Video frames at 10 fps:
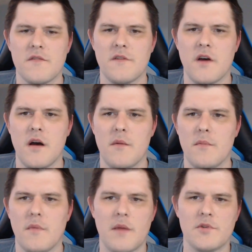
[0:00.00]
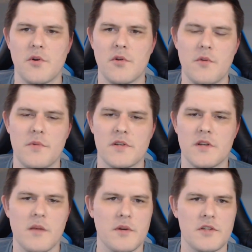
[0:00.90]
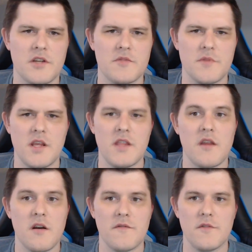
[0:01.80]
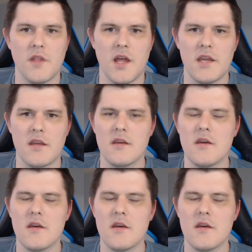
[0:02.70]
I'm totally open to talk about Judgment in there if you'd like.